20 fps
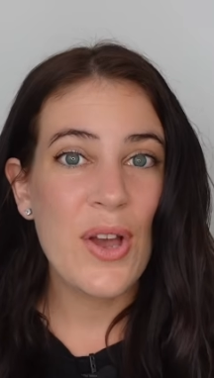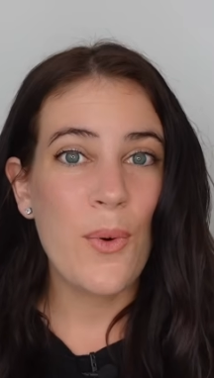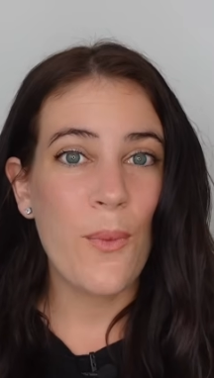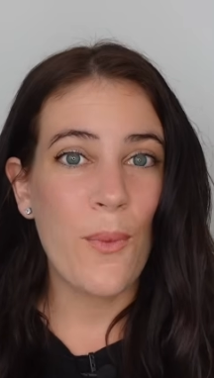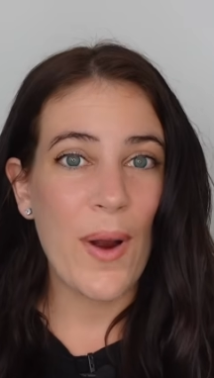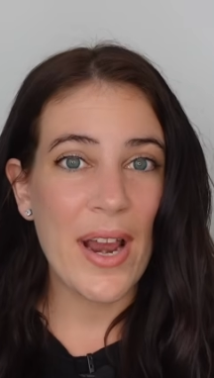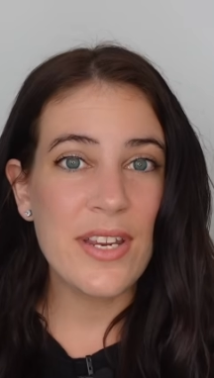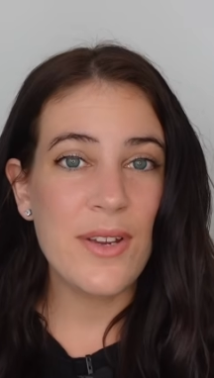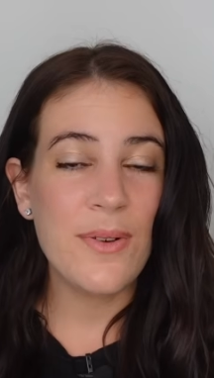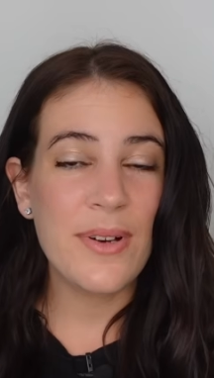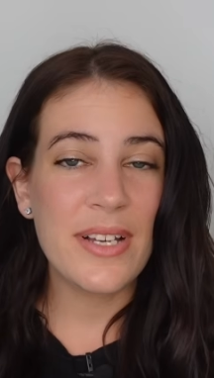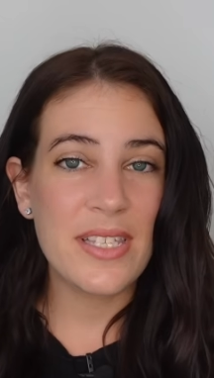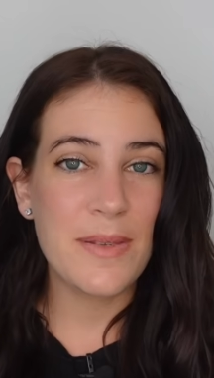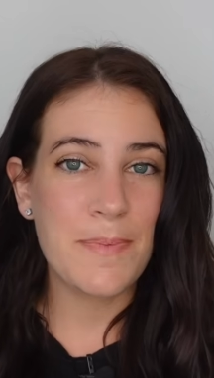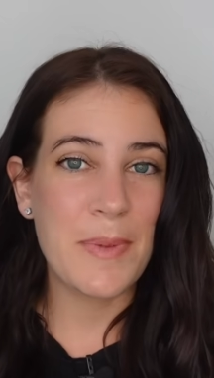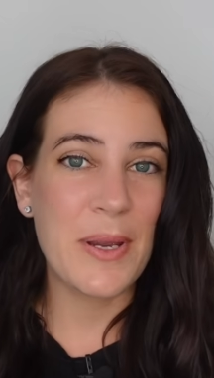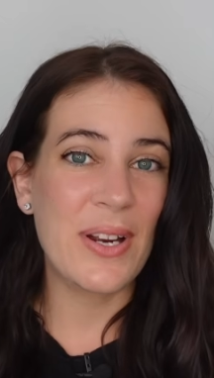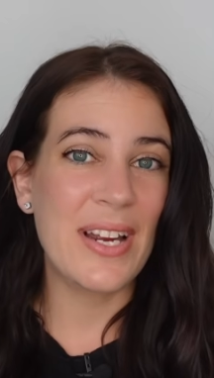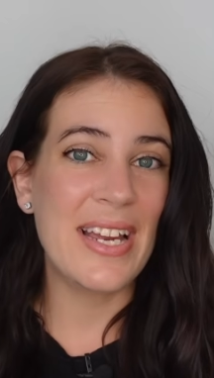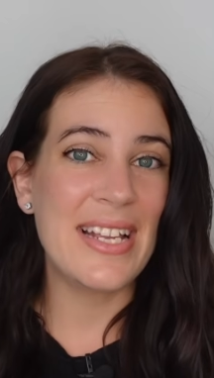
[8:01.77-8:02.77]
When you
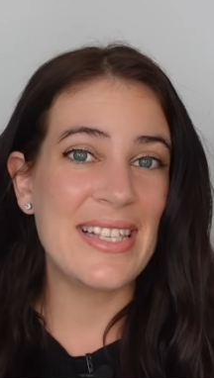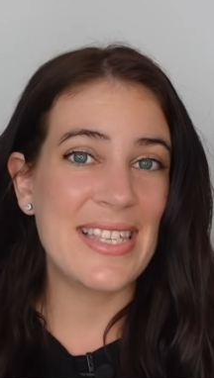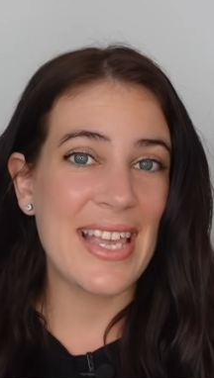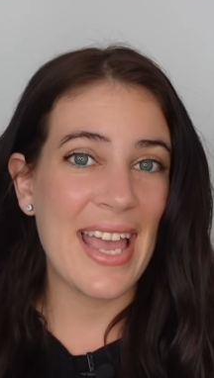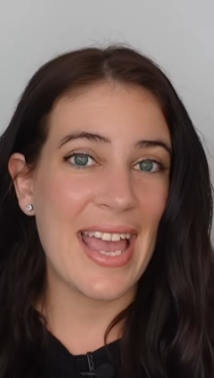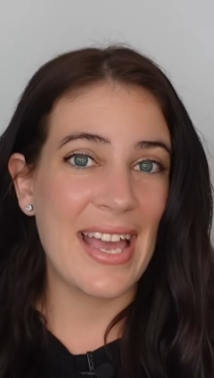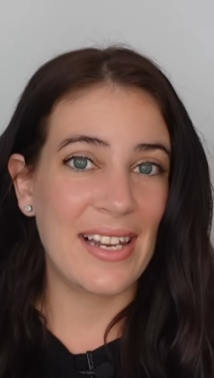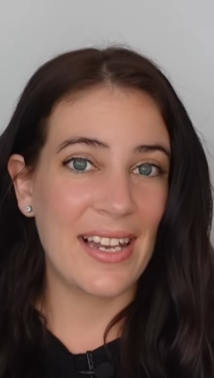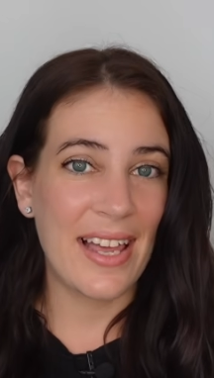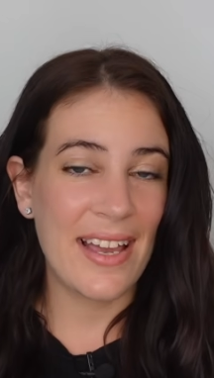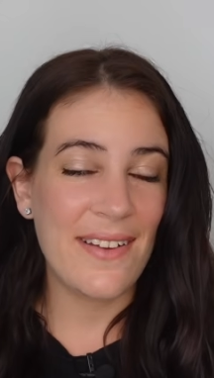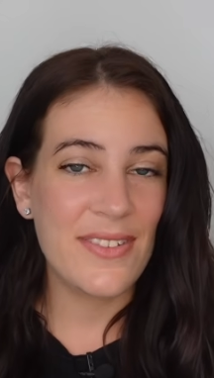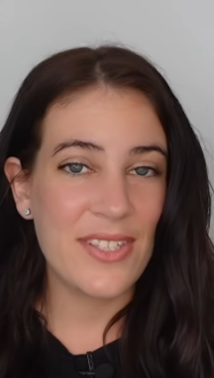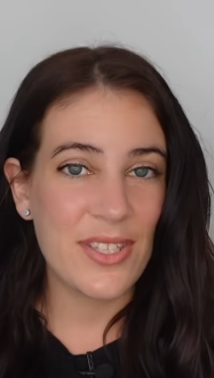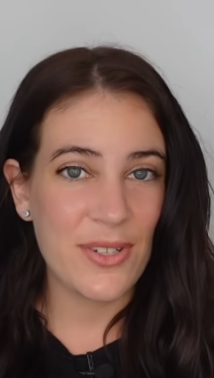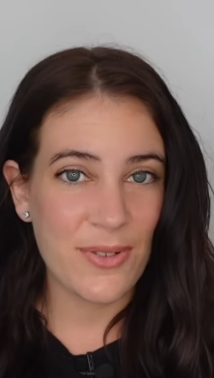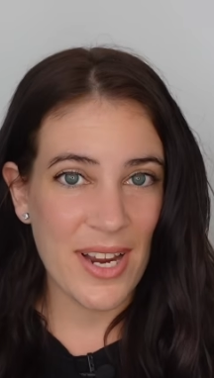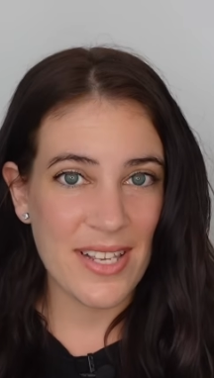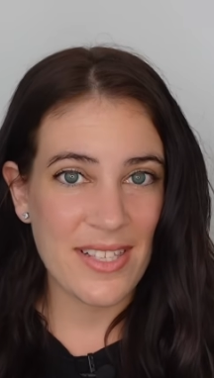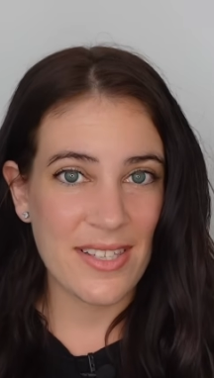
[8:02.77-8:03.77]
experience a life
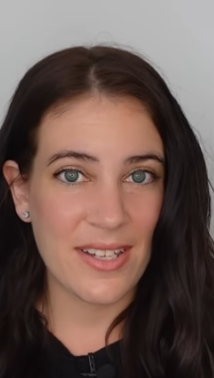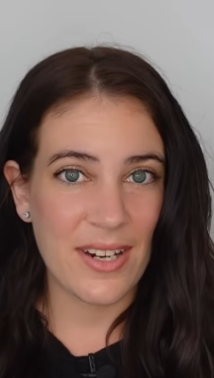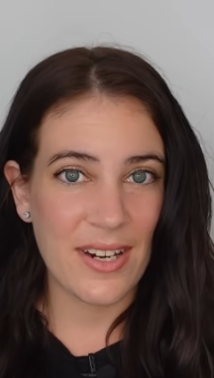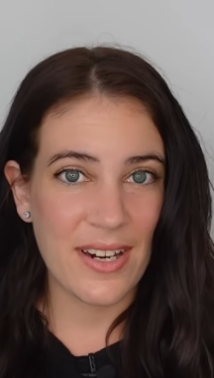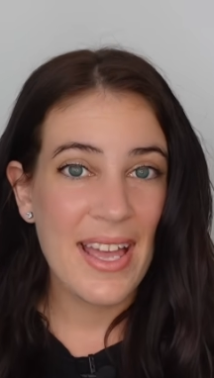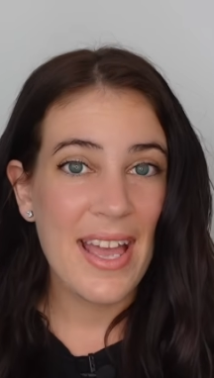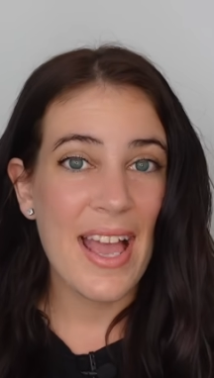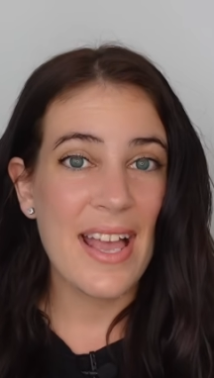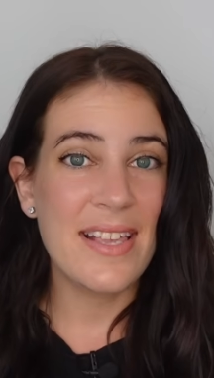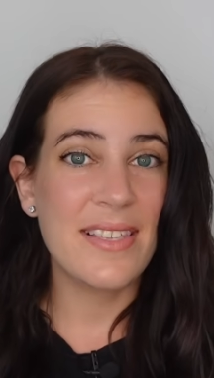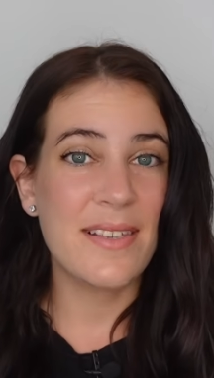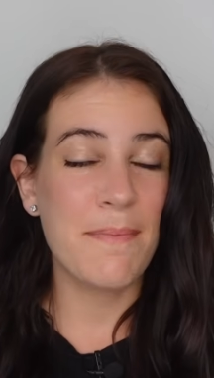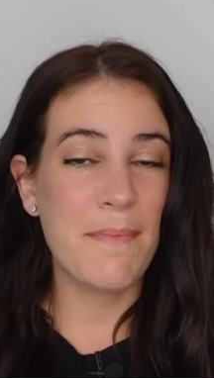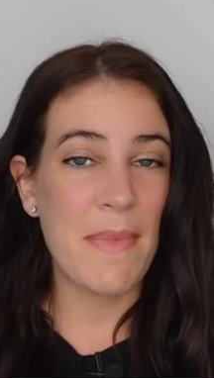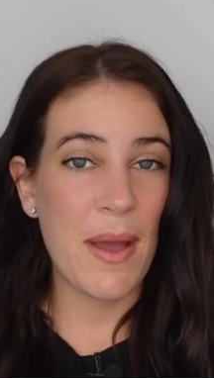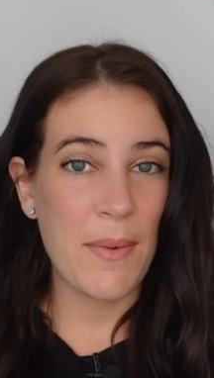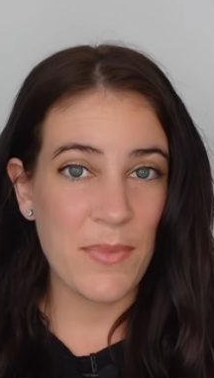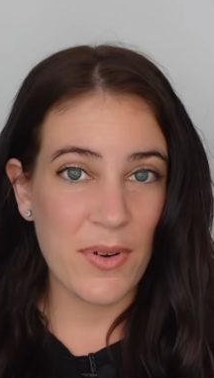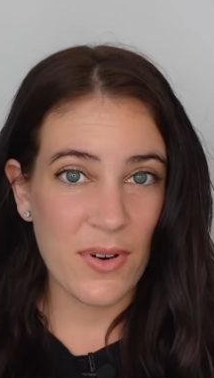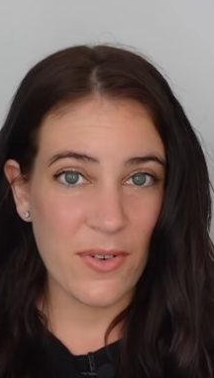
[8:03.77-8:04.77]
stressor as a
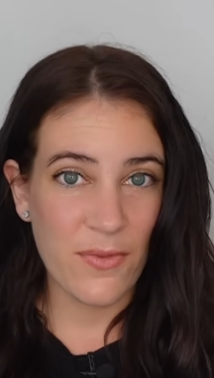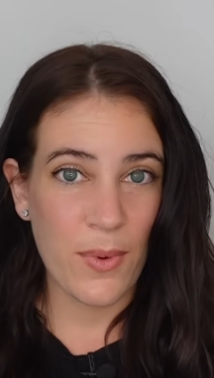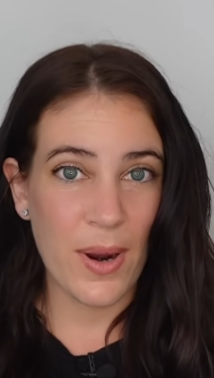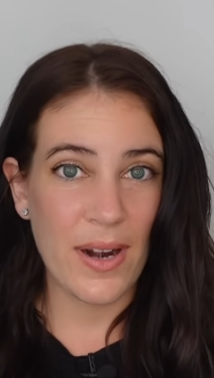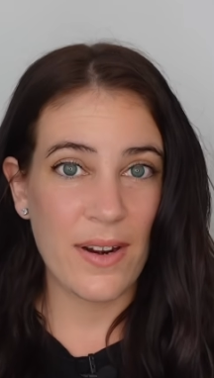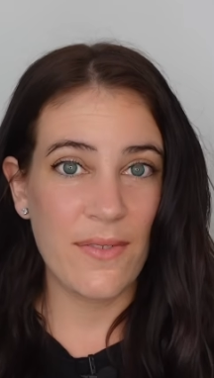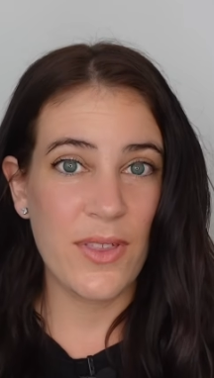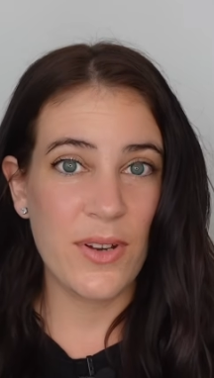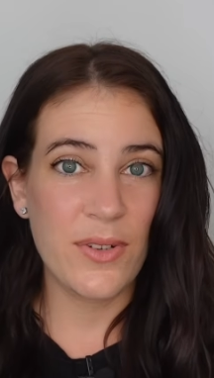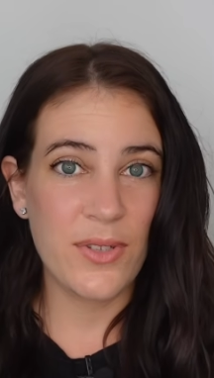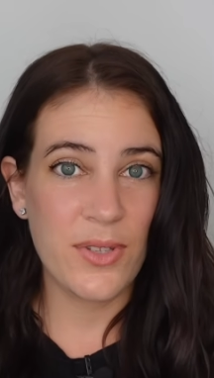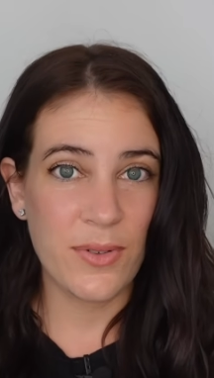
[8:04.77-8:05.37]
member of one of those